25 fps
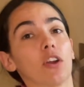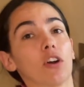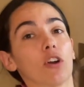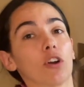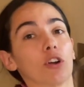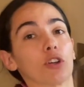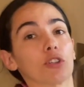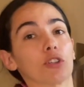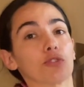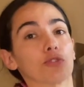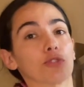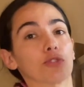
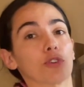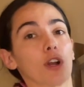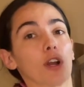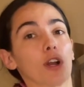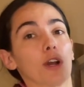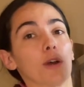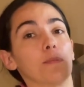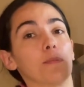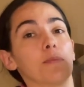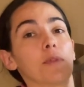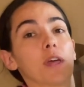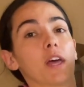ours
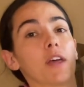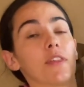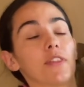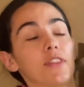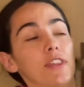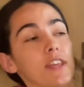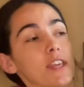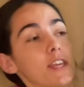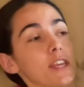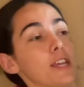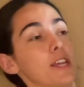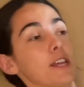from
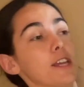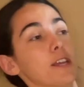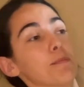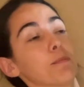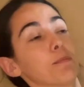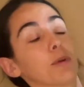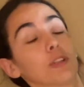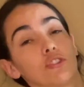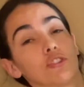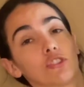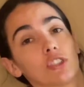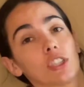the
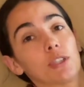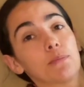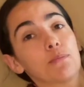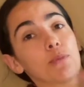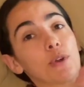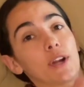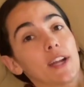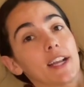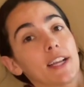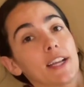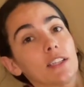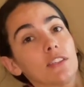Munchkin
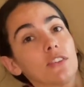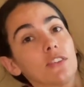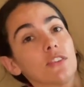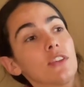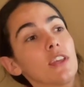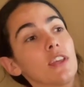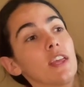brand,